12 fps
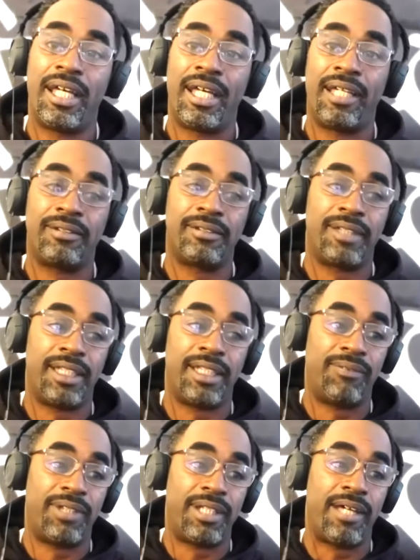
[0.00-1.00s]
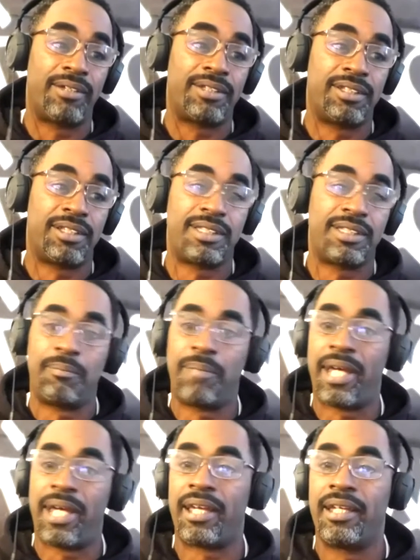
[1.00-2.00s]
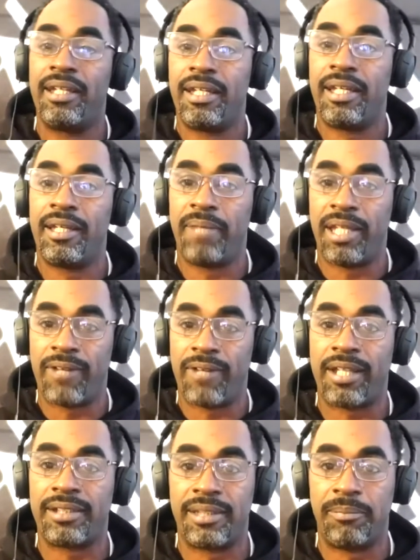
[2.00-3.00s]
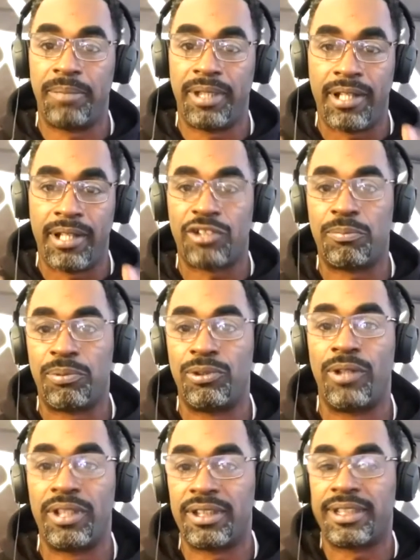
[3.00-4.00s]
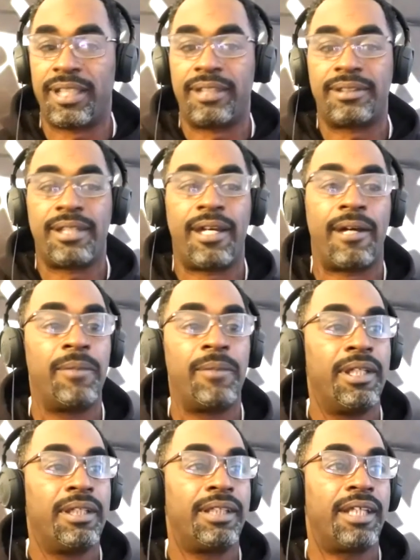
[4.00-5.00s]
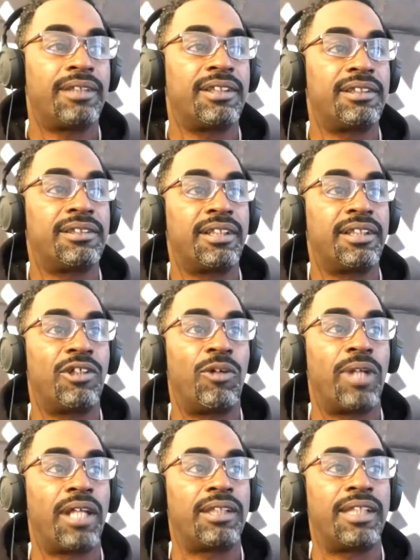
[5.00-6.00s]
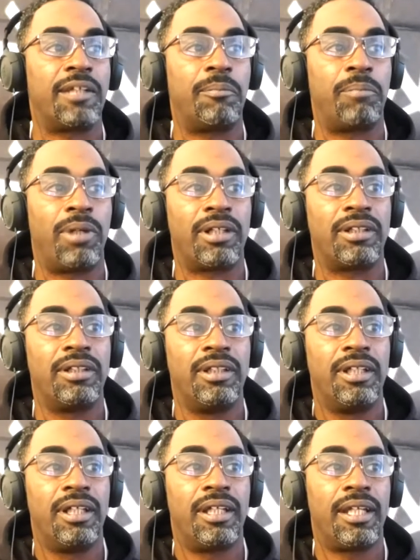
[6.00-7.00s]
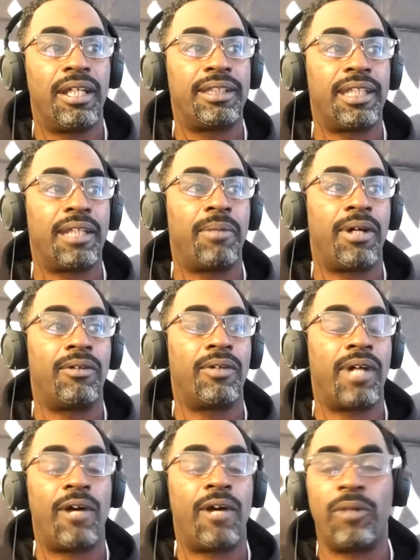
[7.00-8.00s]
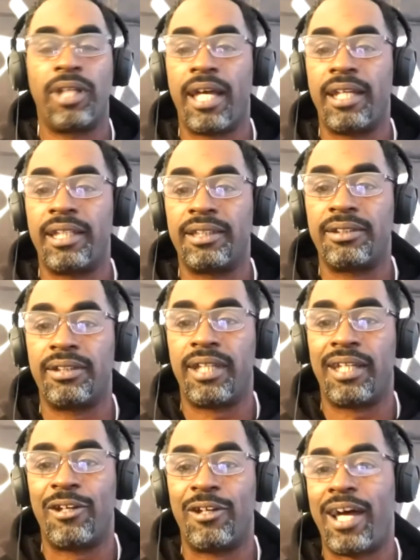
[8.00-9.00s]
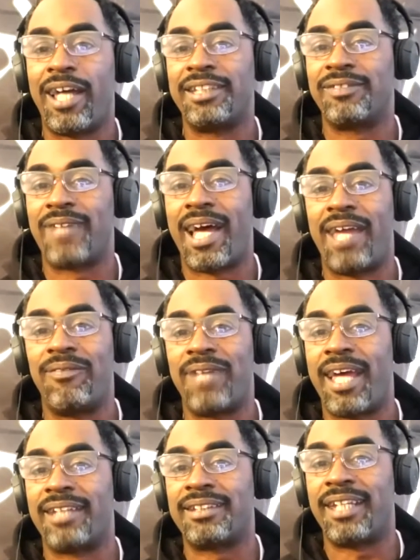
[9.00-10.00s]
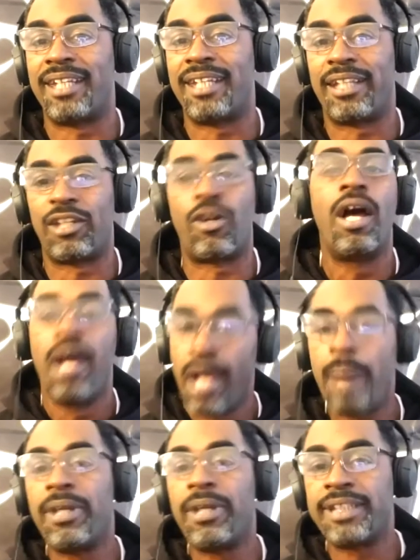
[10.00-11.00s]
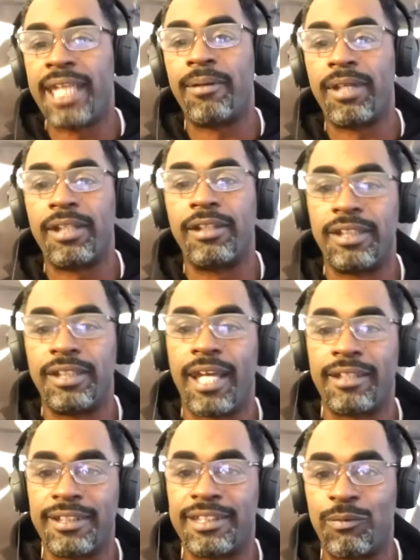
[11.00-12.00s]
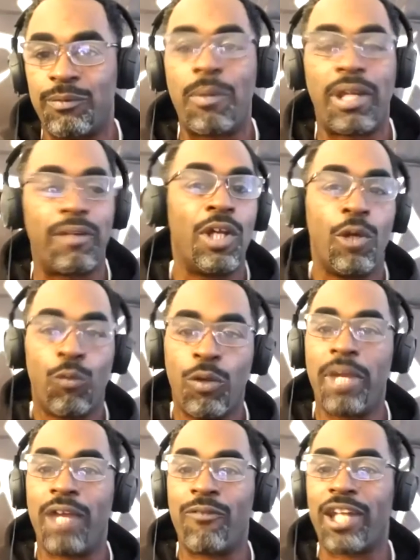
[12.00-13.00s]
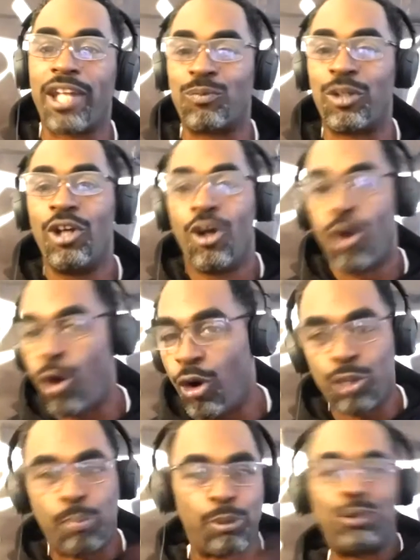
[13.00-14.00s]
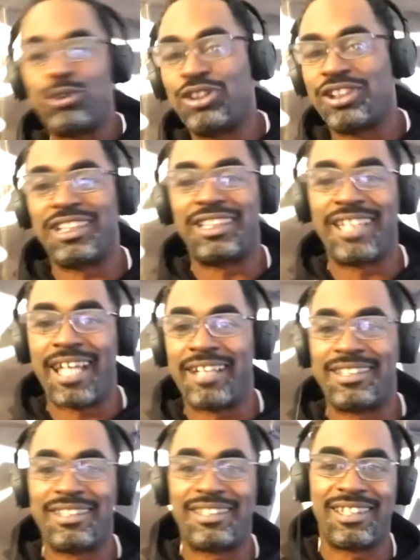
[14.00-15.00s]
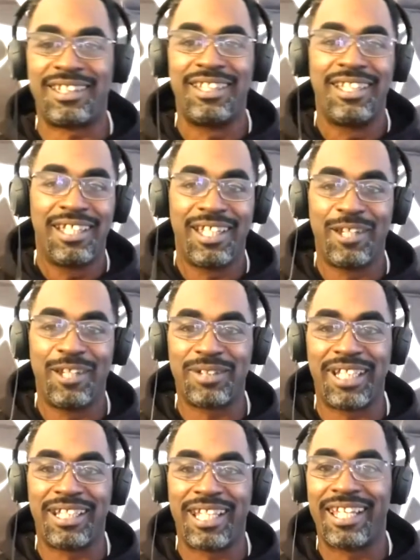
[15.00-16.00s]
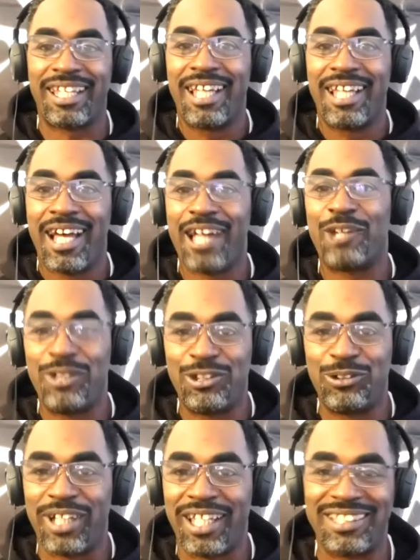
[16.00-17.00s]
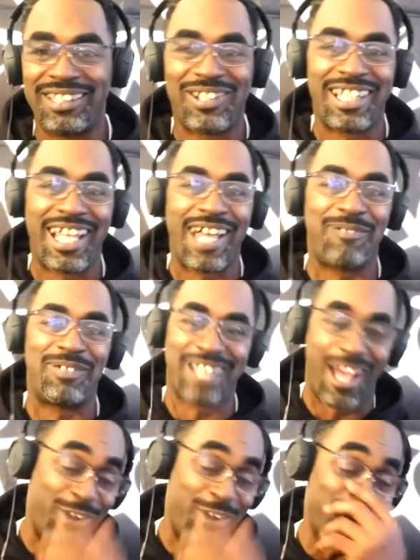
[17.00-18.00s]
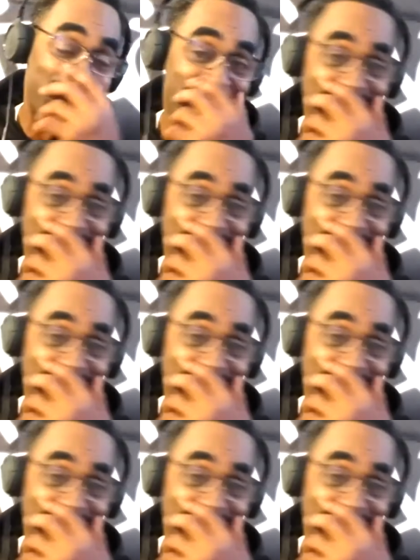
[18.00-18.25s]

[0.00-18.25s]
And even now to just sit back and make records and be an entrepreneur at the same time. That's just, when I think of Buck and I think about how we got into I even asked, hey, like, yo, how me and Tam get in DITC? We made records with all the producers in DITC. You know what I'm saying? Like, how do we do that? He started laughing. I don't know.